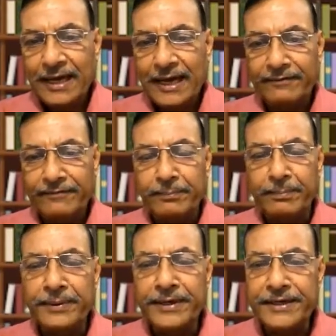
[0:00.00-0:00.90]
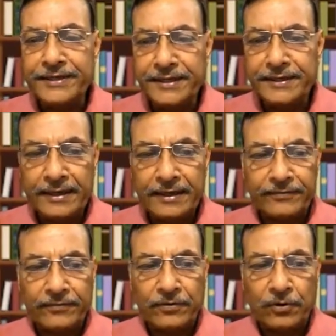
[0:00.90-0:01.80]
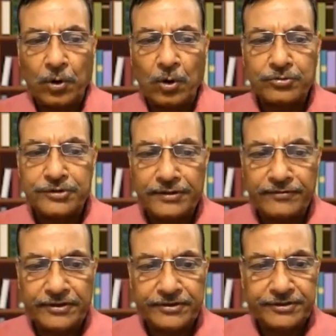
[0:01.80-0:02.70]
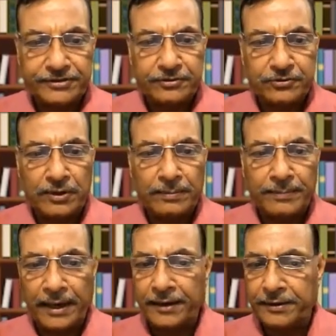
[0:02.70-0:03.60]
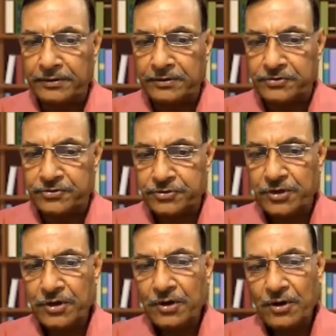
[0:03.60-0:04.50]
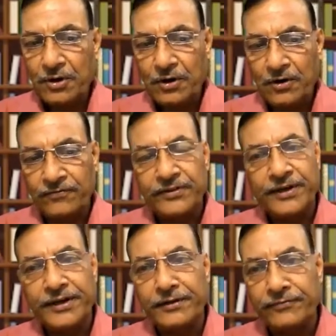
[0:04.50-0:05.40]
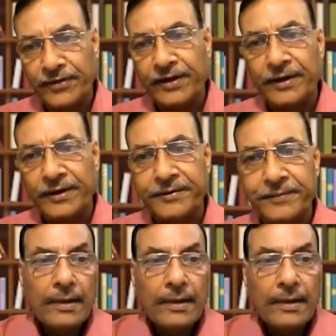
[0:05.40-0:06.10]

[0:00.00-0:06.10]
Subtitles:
have median nerve cross innervation to lumbricals of the ring finger.